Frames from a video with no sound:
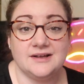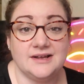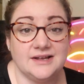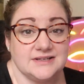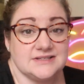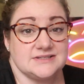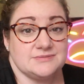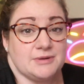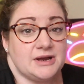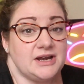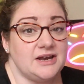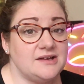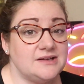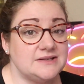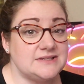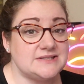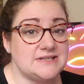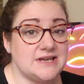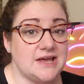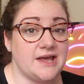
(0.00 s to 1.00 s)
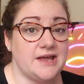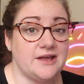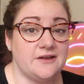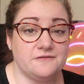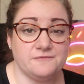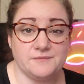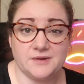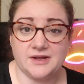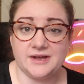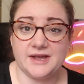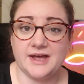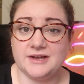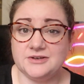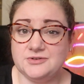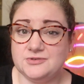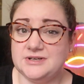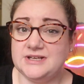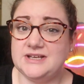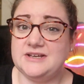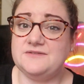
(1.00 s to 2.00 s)
It's my last day of my
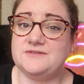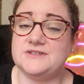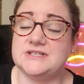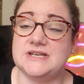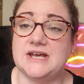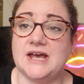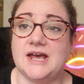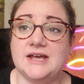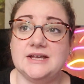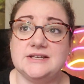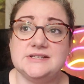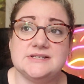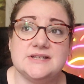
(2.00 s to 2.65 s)
annual leave today,